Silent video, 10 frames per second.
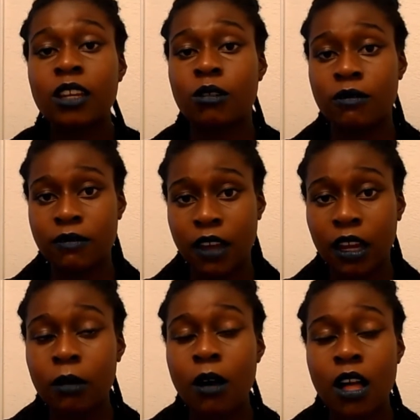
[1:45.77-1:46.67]
I know it
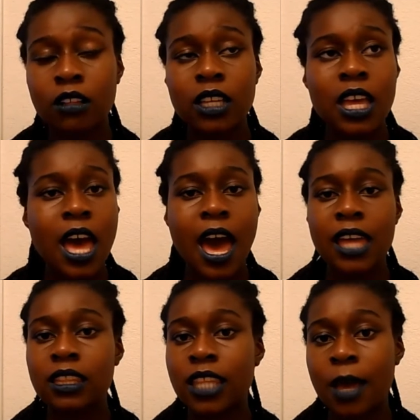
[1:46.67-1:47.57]
very well.
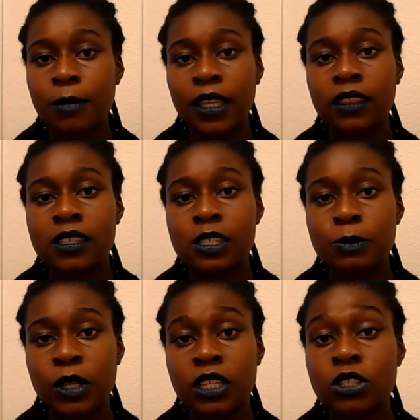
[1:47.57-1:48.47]
And that made the
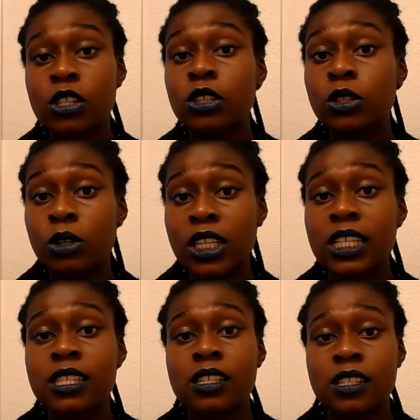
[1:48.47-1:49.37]
speech a lot
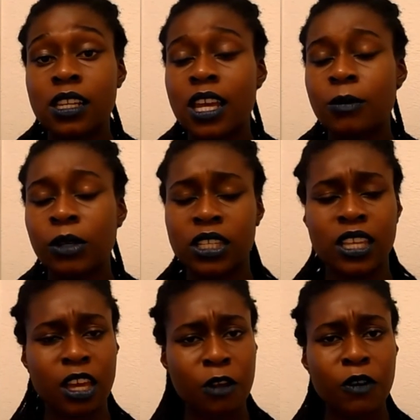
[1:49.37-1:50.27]
easier to learn
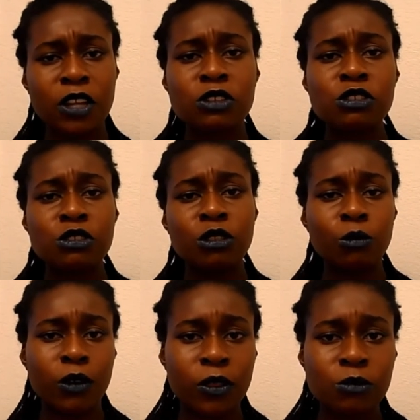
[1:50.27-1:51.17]
because I kind of understood
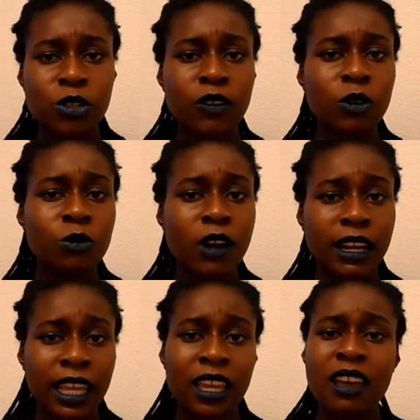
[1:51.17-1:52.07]
the rhythms of it
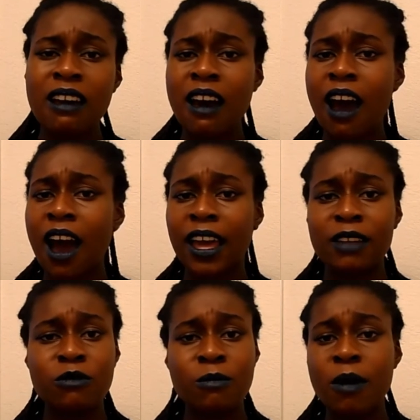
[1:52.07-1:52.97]
already.
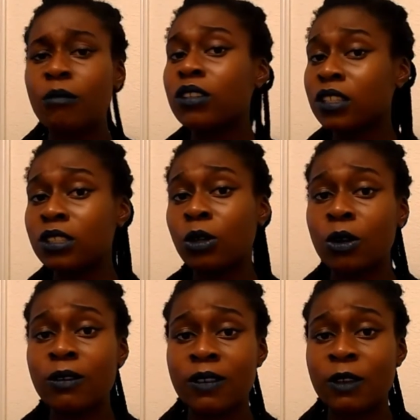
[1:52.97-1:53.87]
I remembered a
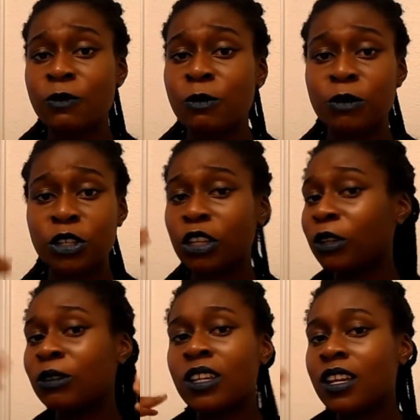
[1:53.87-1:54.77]
lot of it from,
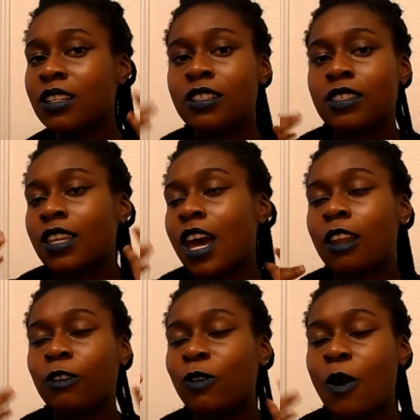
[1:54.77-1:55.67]
just the
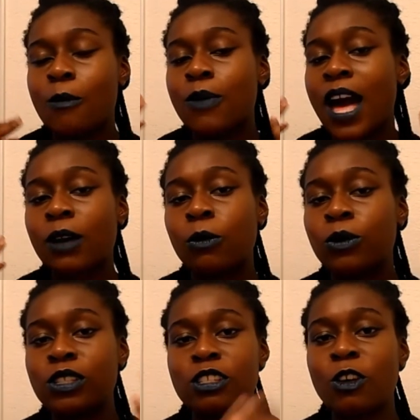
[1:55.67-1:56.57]
kind of
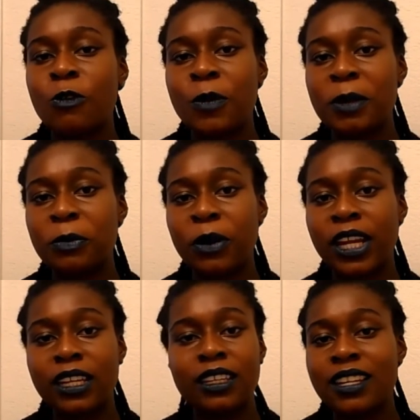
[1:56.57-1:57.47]
backwaters of my
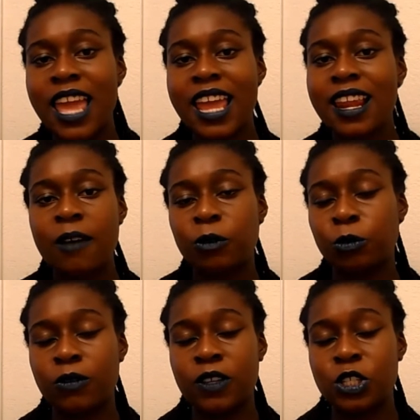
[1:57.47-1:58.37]
brain and
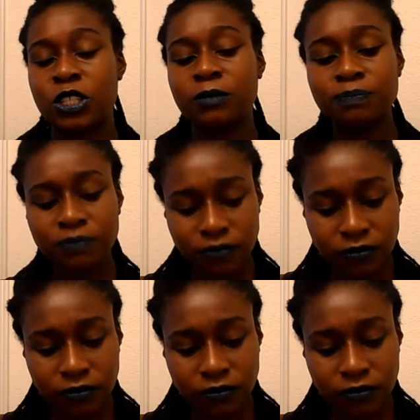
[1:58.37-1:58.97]
A-level revision.